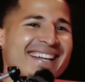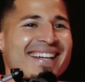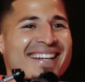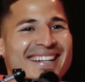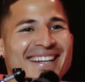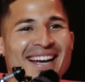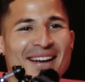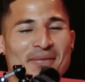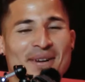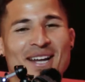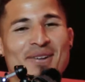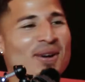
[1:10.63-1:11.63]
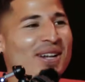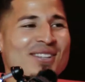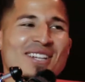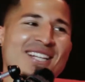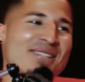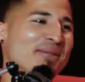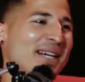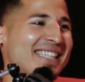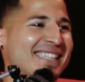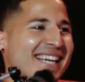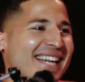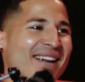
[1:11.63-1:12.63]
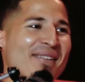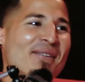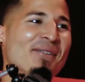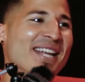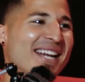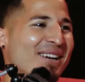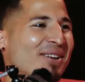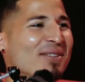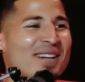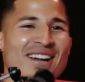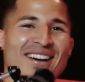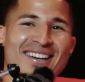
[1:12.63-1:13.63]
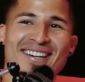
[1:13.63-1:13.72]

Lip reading: Yeah, but I don't want to do that to my son. I'm gonna wait a little bit longer.